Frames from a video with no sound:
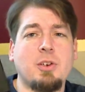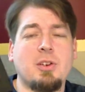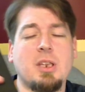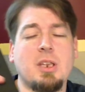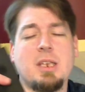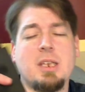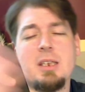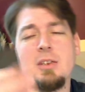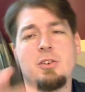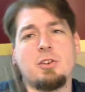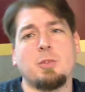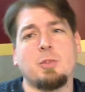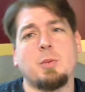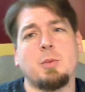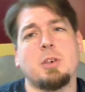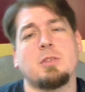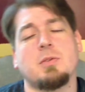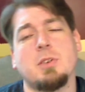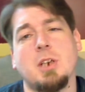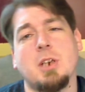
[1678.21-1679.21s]
thank you so
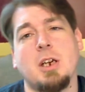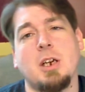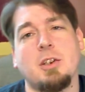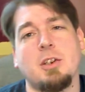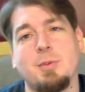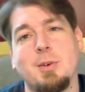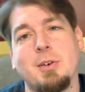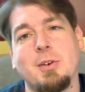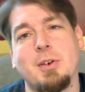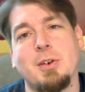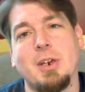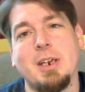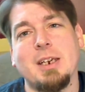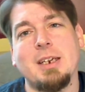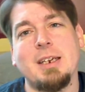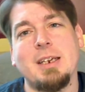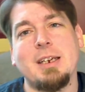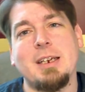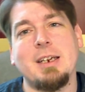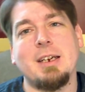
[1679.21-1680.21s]
much for not smoking.
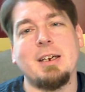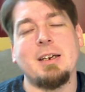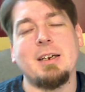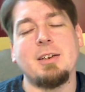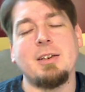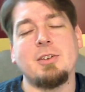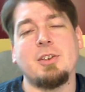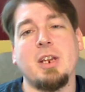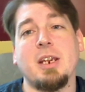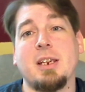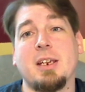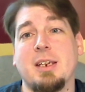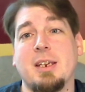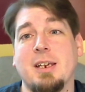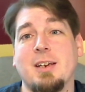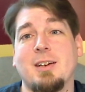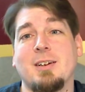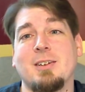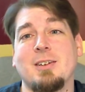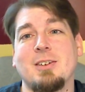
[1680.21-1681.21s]
Take
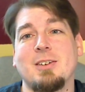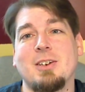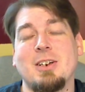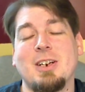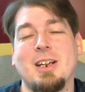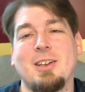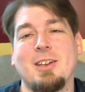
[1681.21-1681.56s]
care, and I'll